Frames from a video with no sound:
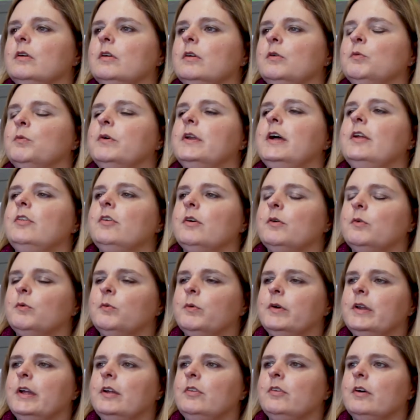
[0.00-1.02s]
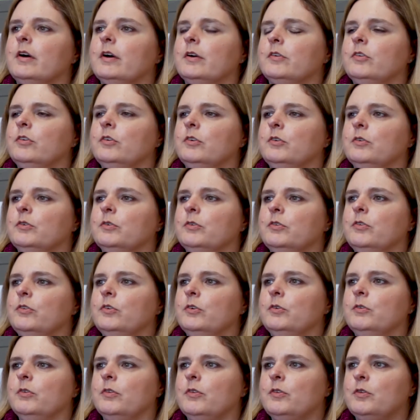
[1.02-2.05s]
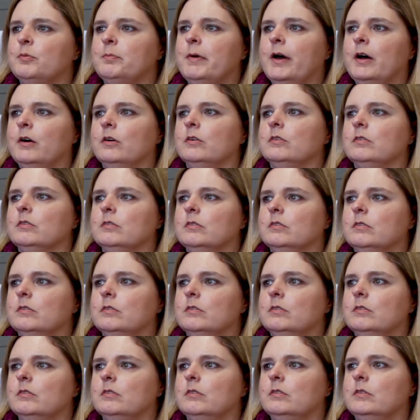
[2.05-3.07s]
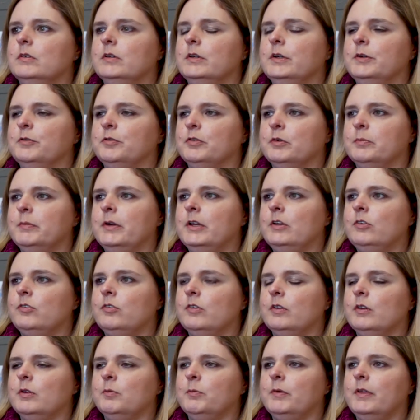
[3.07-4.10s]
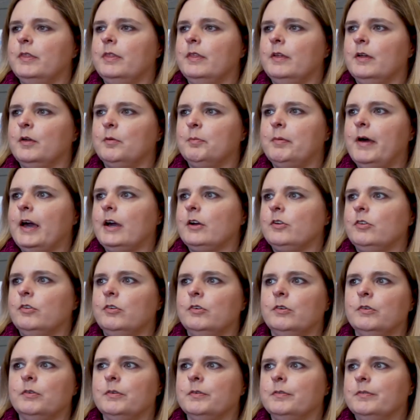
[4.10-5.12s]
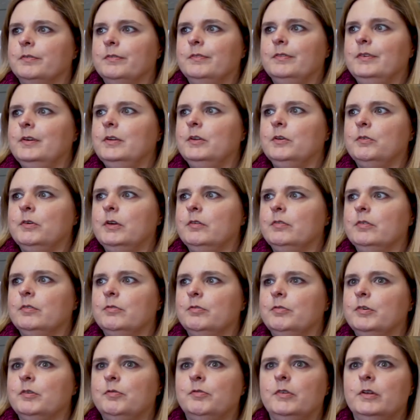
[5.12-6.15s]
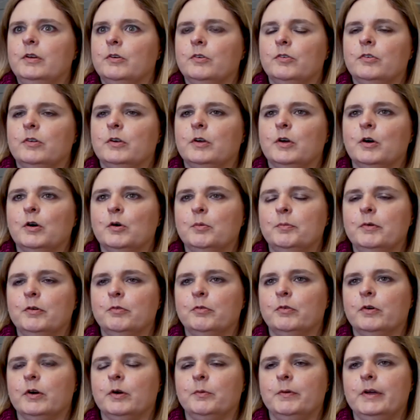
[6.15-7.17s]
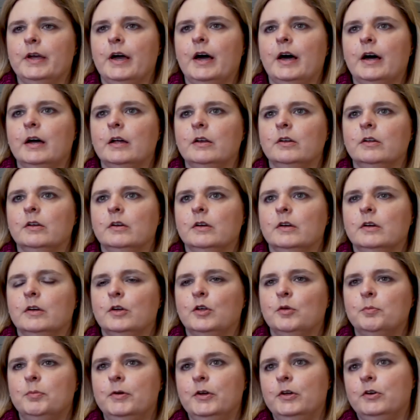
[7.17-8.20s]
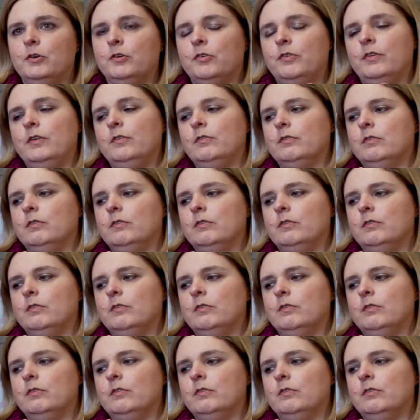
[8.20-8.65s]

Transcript: when I talk to students about information, and we think back to, even 50 years ago, before we had computers,